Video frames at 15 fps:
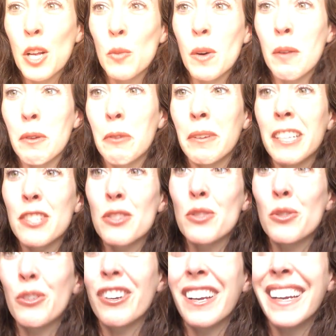while we read a
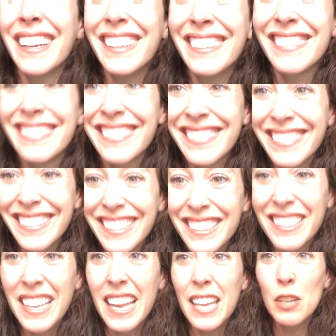story, and
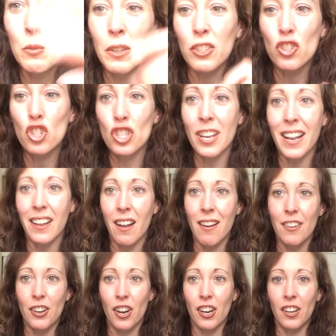then we'll check
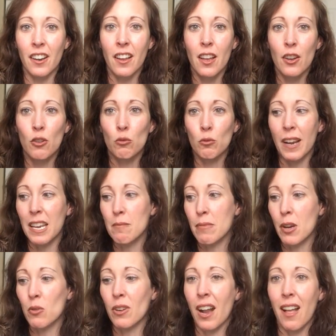on our
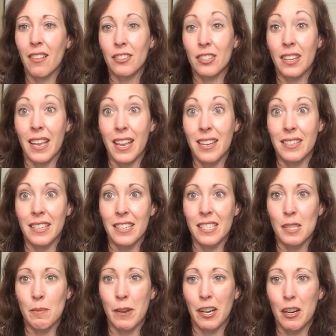rainbow colored candy
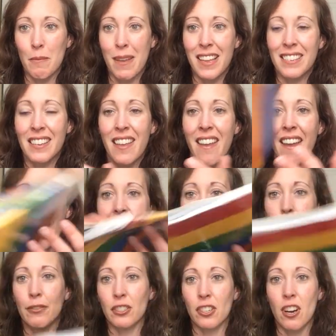experiment
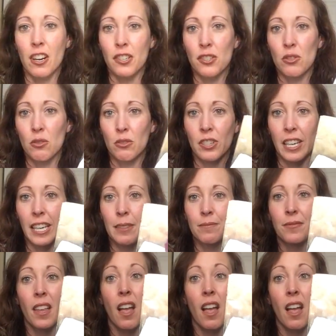after our story.